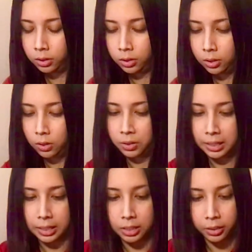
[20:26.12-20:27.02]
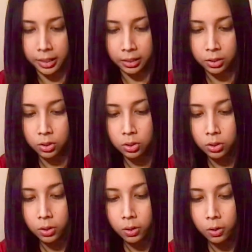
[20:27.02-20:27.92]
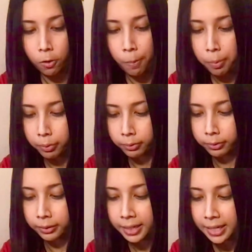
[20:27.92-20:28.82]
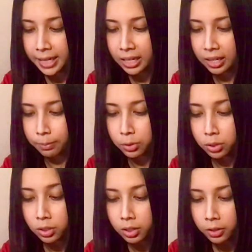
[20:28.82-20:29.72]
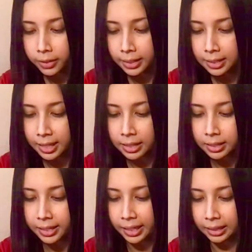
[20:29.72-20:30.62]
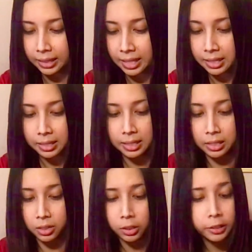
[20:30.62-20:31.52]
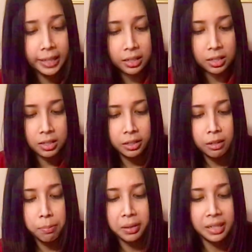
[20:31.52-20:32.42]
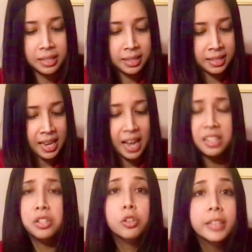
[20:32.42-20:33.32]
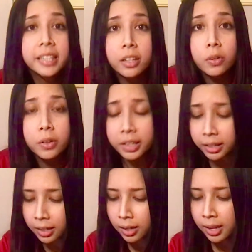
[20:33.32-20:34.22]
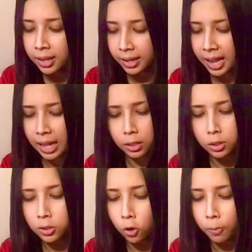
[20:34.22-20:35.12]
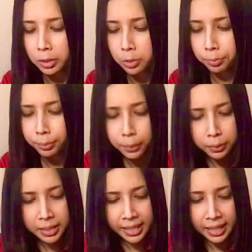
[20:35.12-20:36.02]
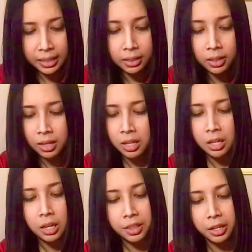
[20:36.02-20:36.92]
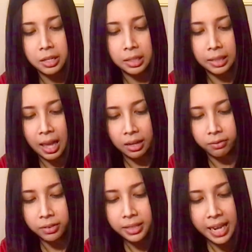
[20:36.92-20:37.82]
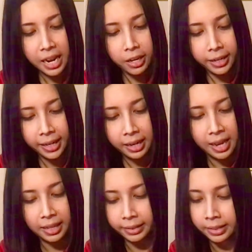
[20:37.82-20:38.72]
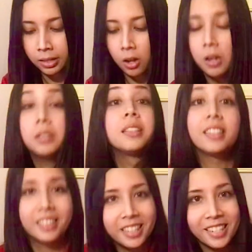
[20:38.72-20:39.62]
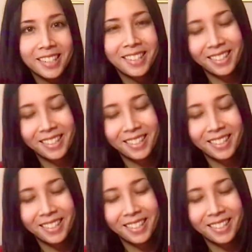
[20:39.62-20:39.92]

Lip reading: Oh, this is looking so pretty and I'm so excited to eat this. This is a great dessert because since it has Greek yogurt, it has so much protein, there's a lot of dairy, and it's all delicious.